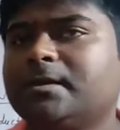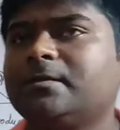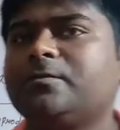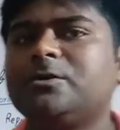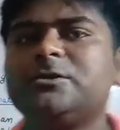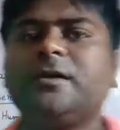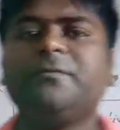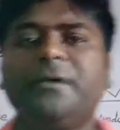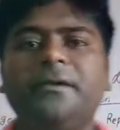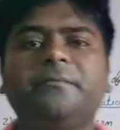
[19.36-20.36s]
which are
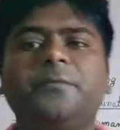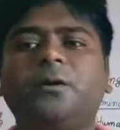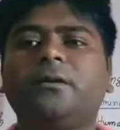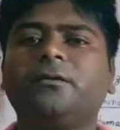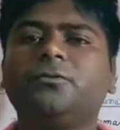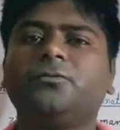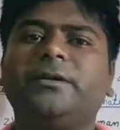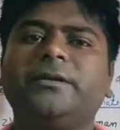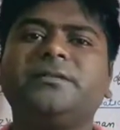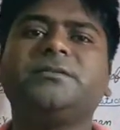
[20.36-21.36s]
very important to
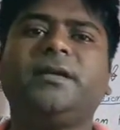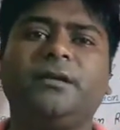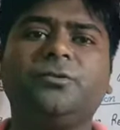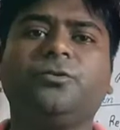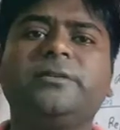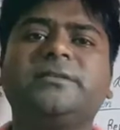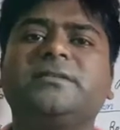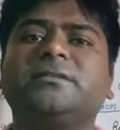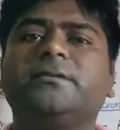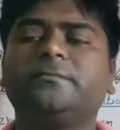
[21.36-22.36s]
understand whole
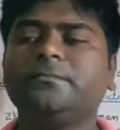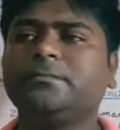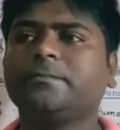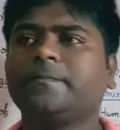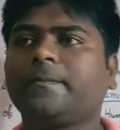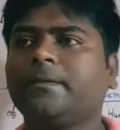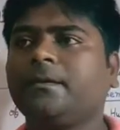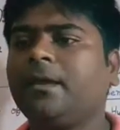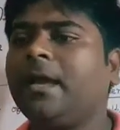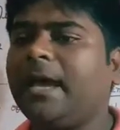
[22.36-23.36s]
system.
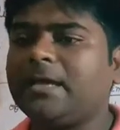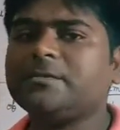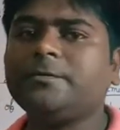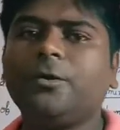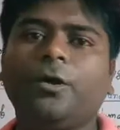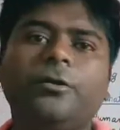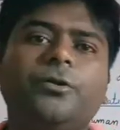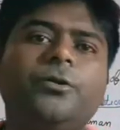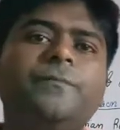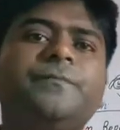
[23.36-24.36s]
As we all
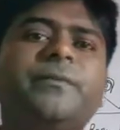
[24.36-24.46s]
know,